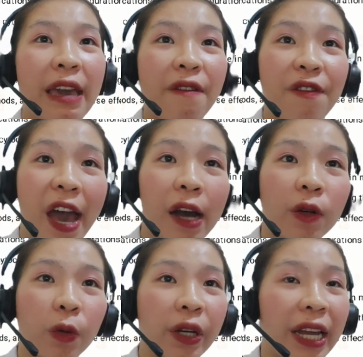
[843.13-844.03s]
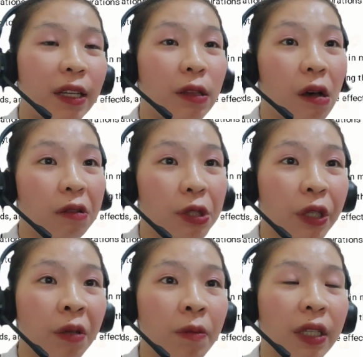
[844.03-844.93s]
effect or a
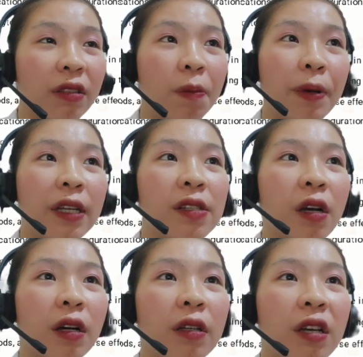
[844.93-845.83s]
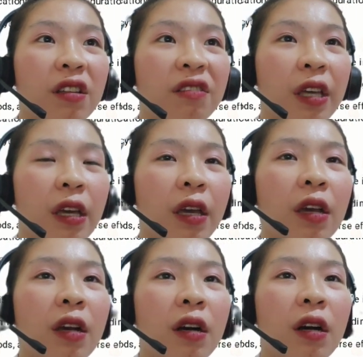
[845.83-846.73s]
long-term. It depends on the
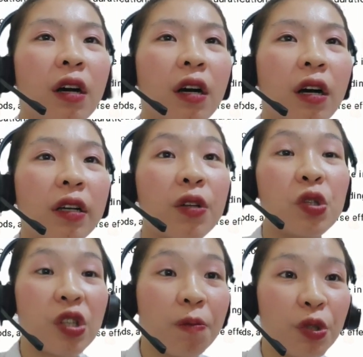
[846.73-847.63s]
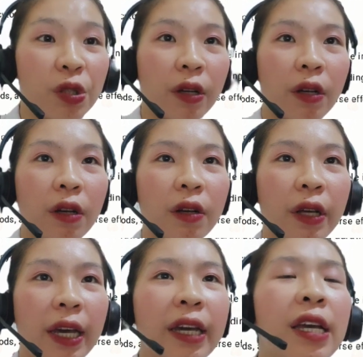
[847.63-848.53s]
consumption.
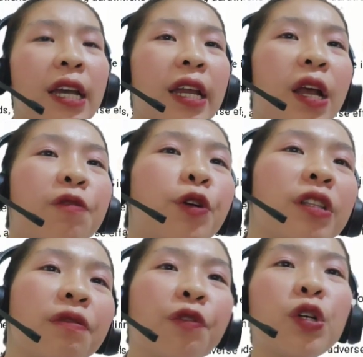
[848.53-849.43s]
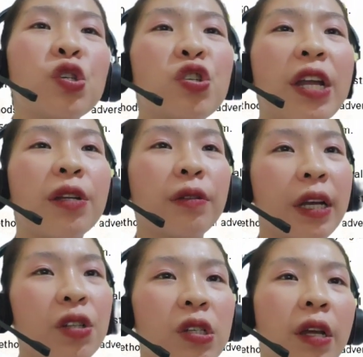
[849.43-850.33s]
Okay, now for the first
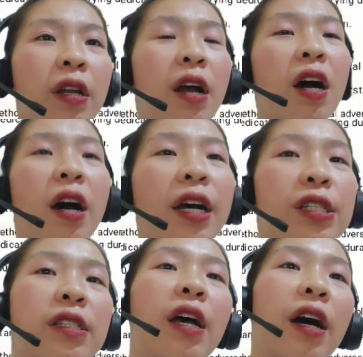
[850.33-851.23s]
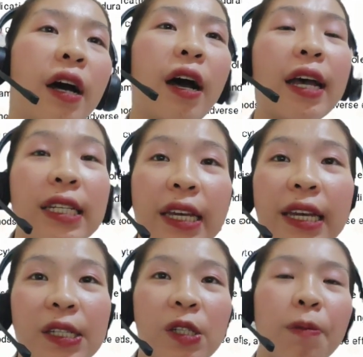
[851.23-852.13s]
generation
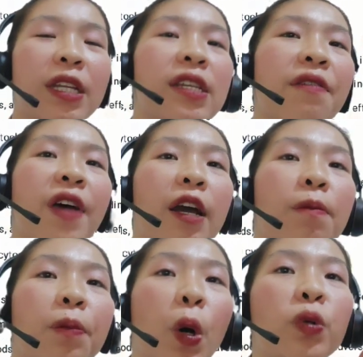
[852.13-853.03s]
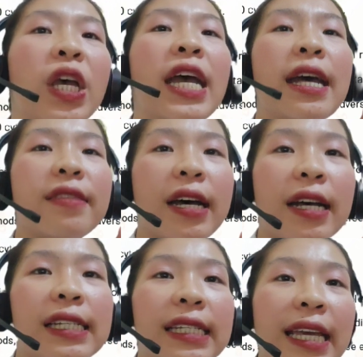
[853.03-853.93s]
antihistamines affect both
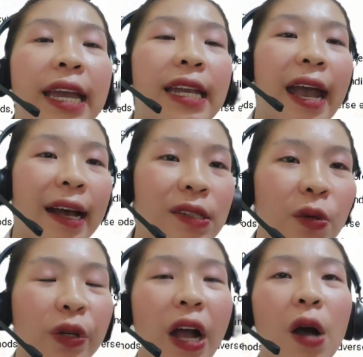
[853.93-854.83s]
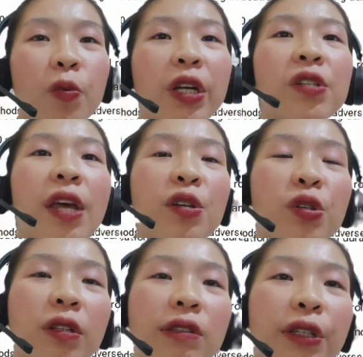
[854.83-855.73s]
the CNS or our
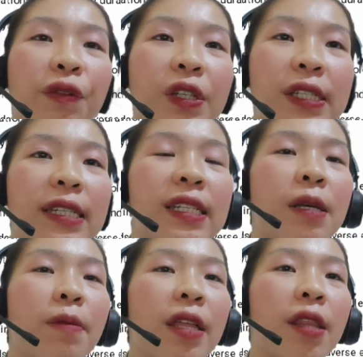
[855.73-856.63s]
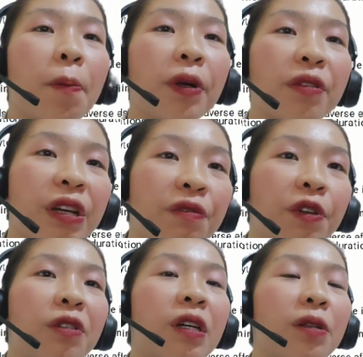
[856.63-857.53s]
central nervous system and the
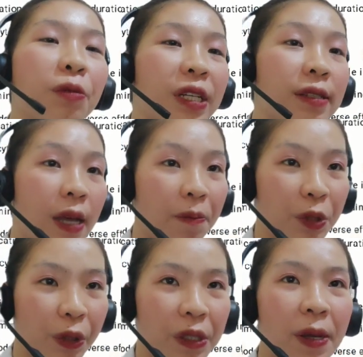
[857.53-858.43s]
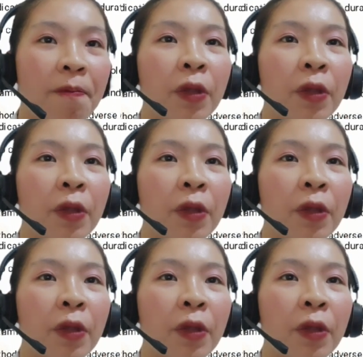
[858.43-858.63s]
peripheral receptors.